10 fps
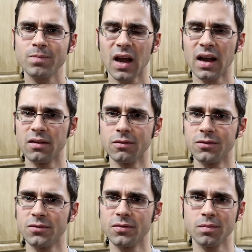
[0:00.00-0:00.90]

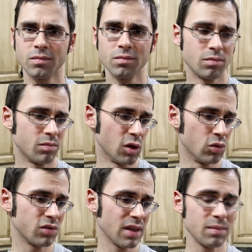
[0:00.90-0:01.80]
I've
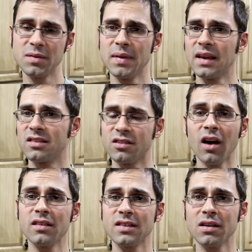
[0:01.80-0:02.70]
used them to make
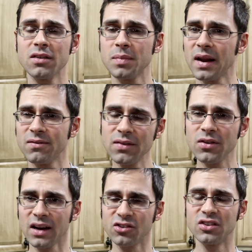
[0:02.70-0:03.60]
sauce out of, but I've never
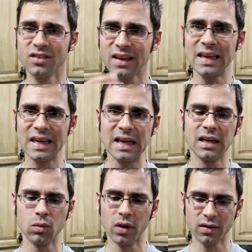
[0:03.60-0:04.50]
actually just
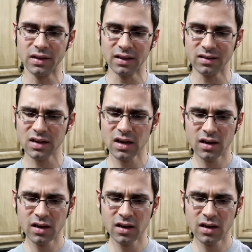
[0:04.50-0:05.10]
eaten one of these.